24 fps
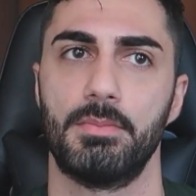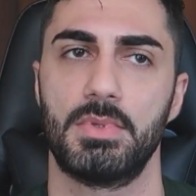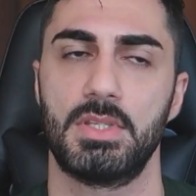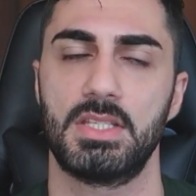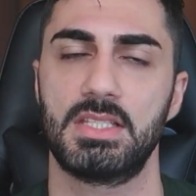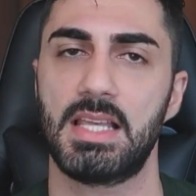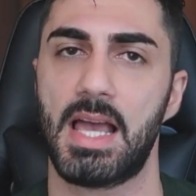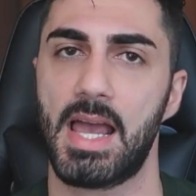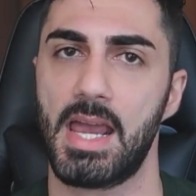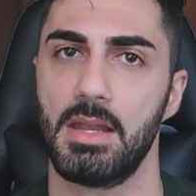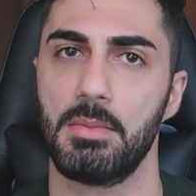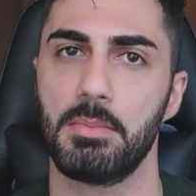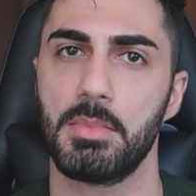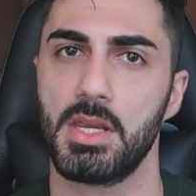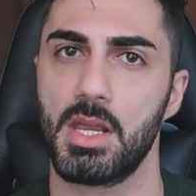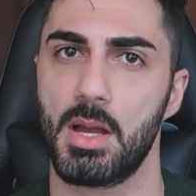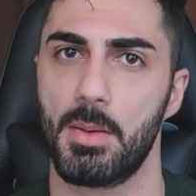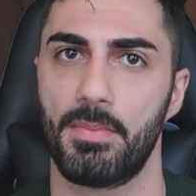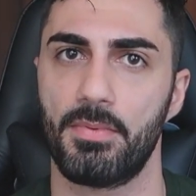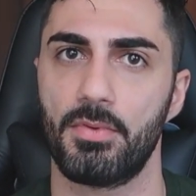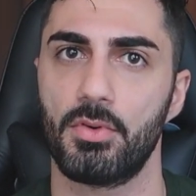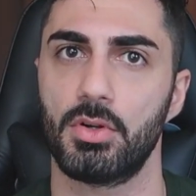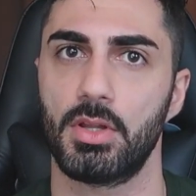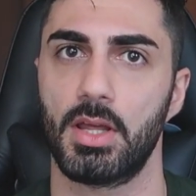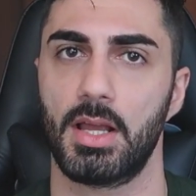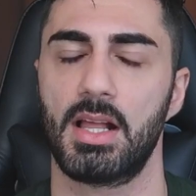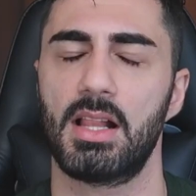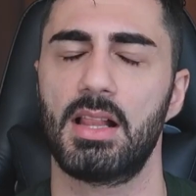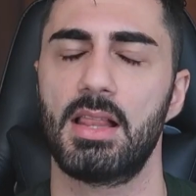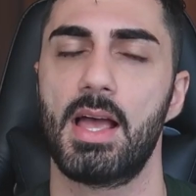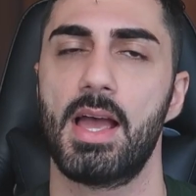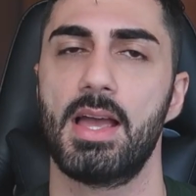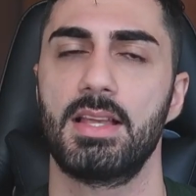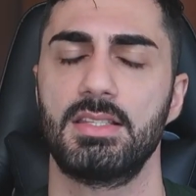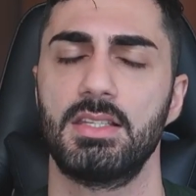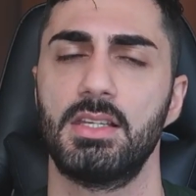sign me up for the
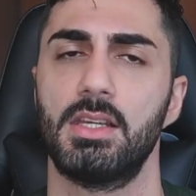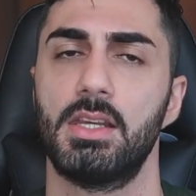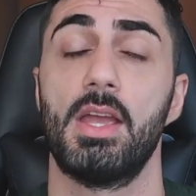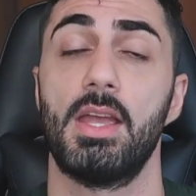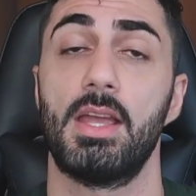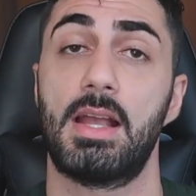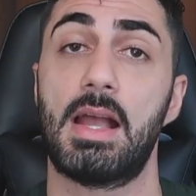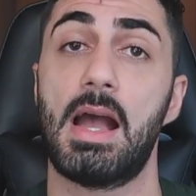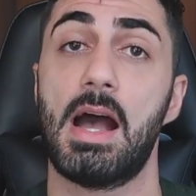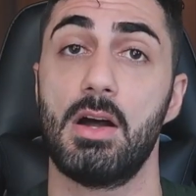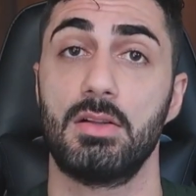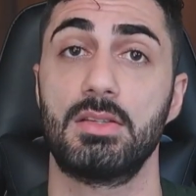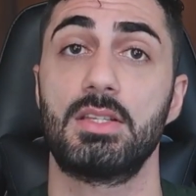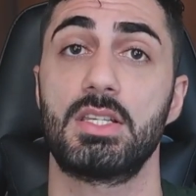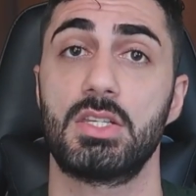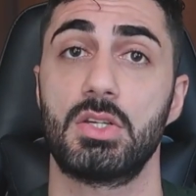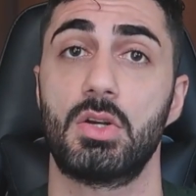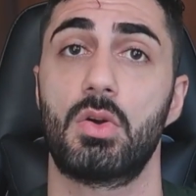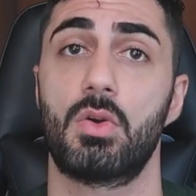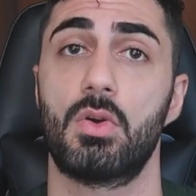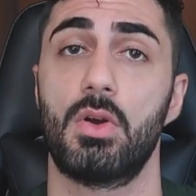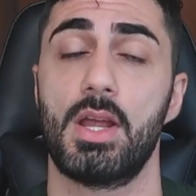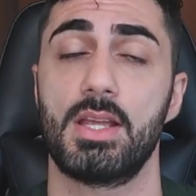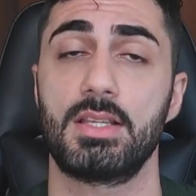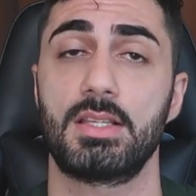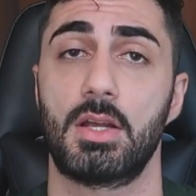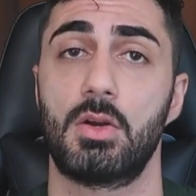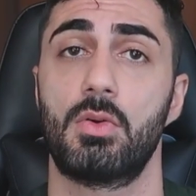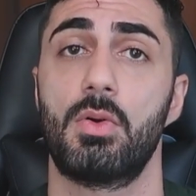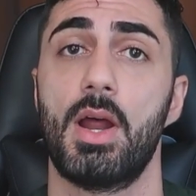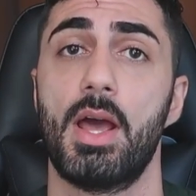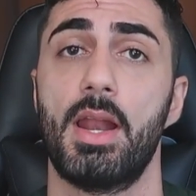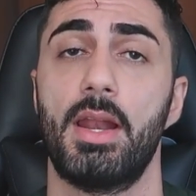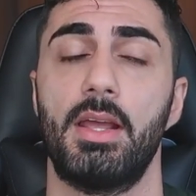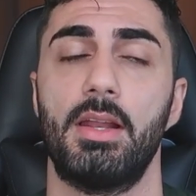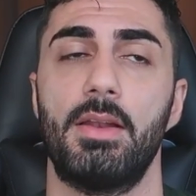class. It counts as a
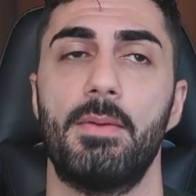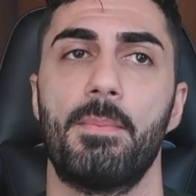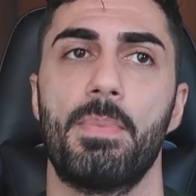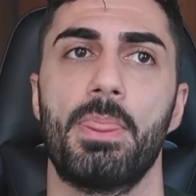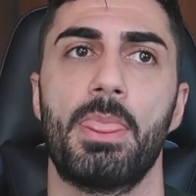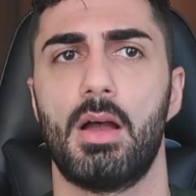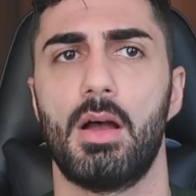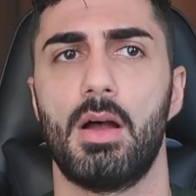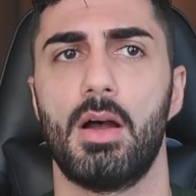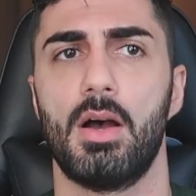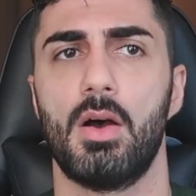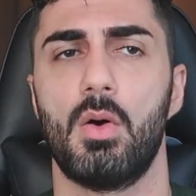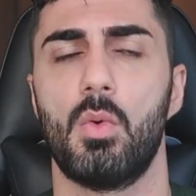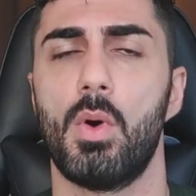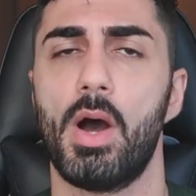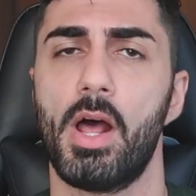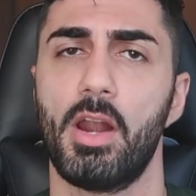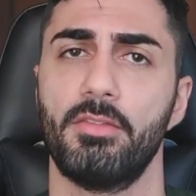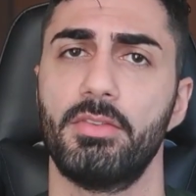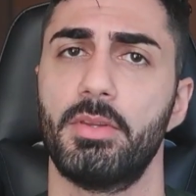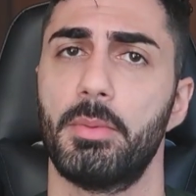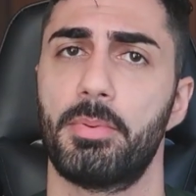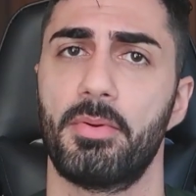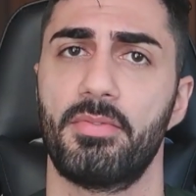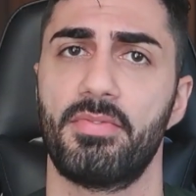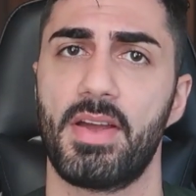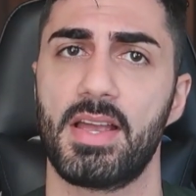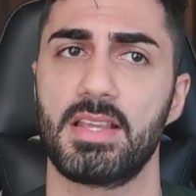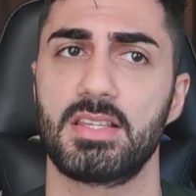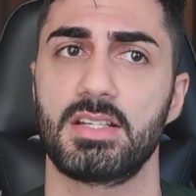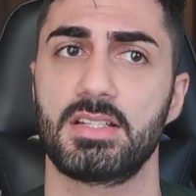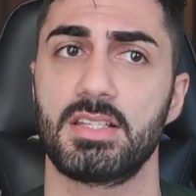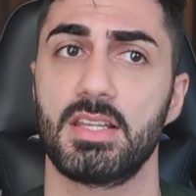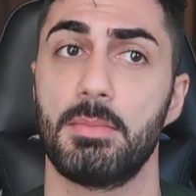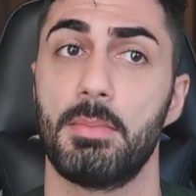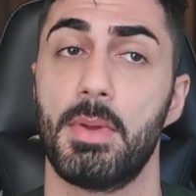credit. One of the
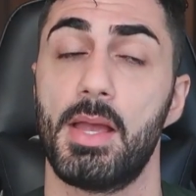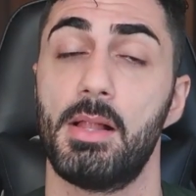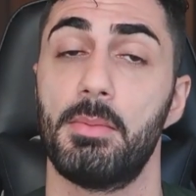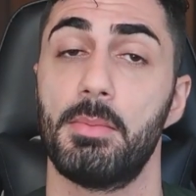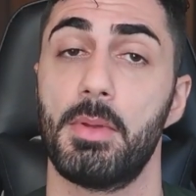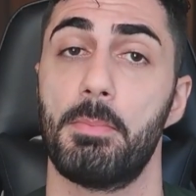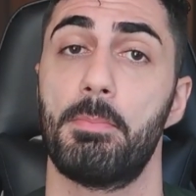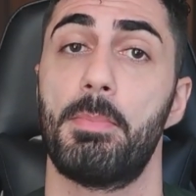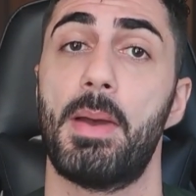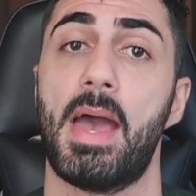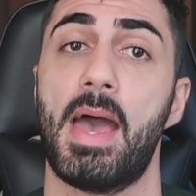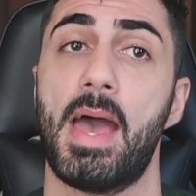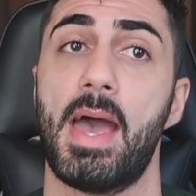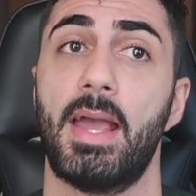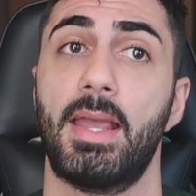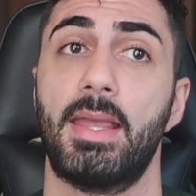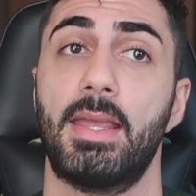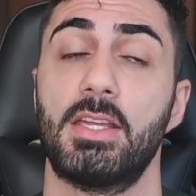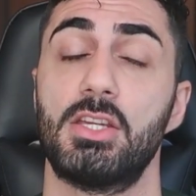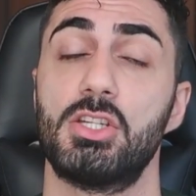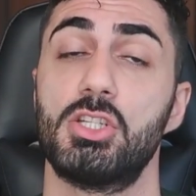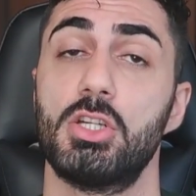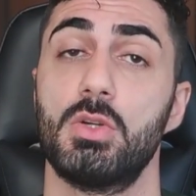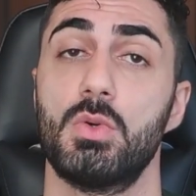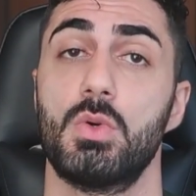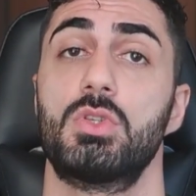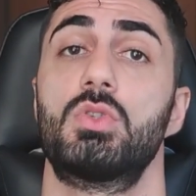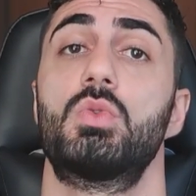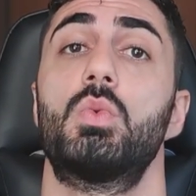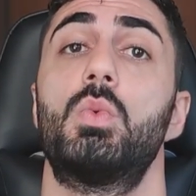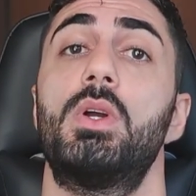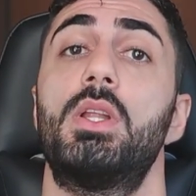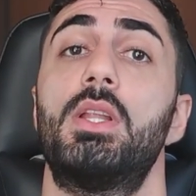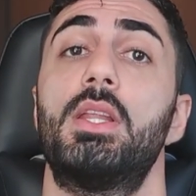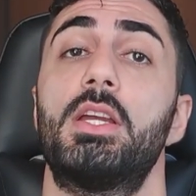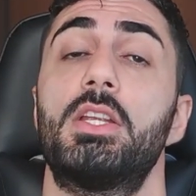professors emailed me back, and she was
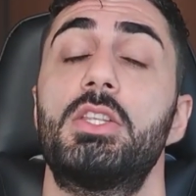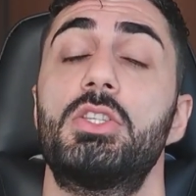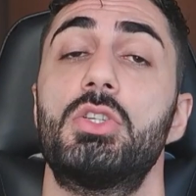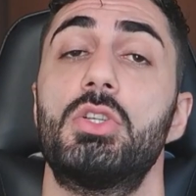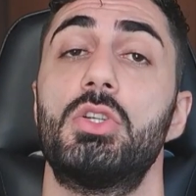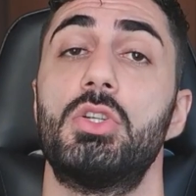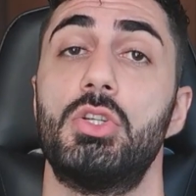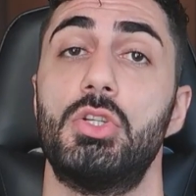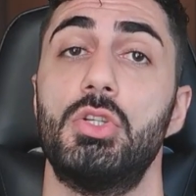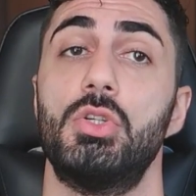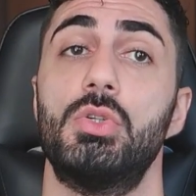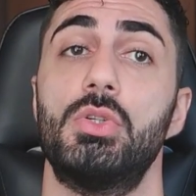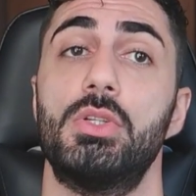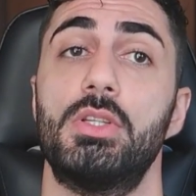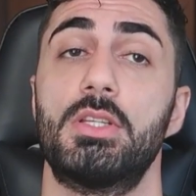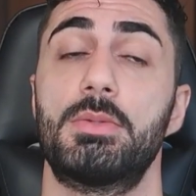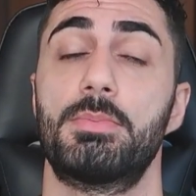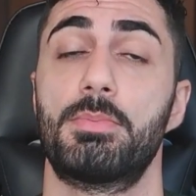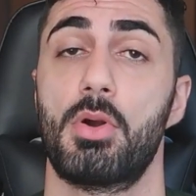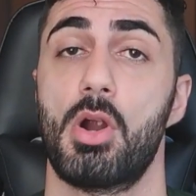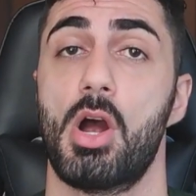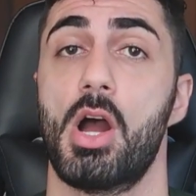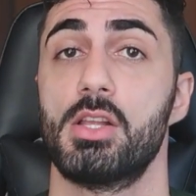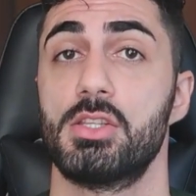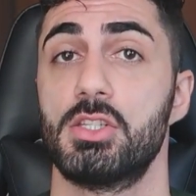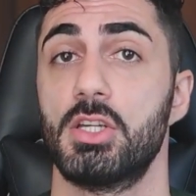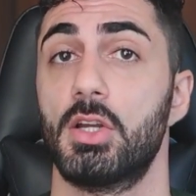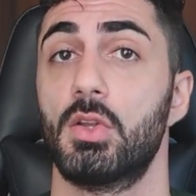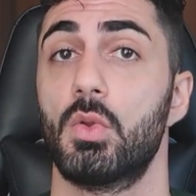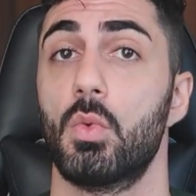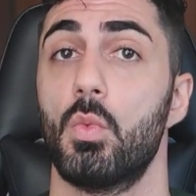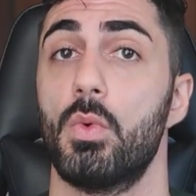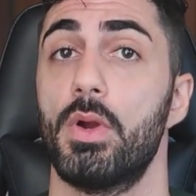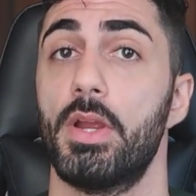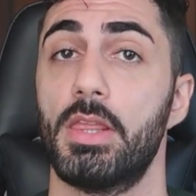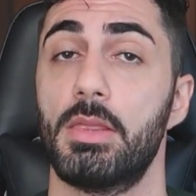willing to do this
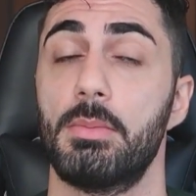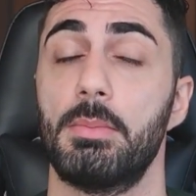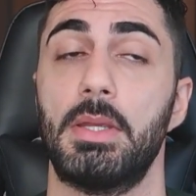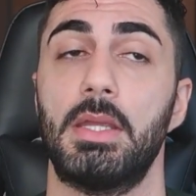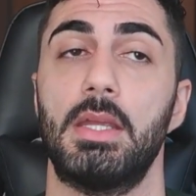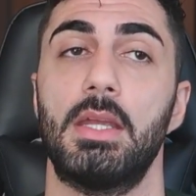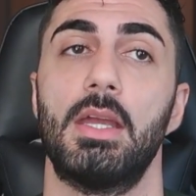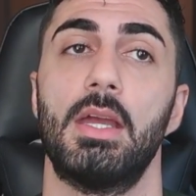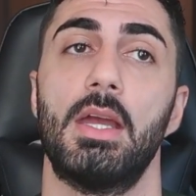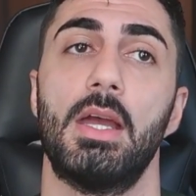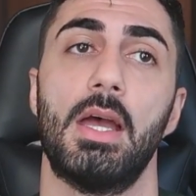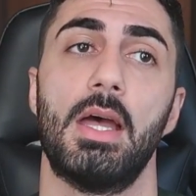project with me.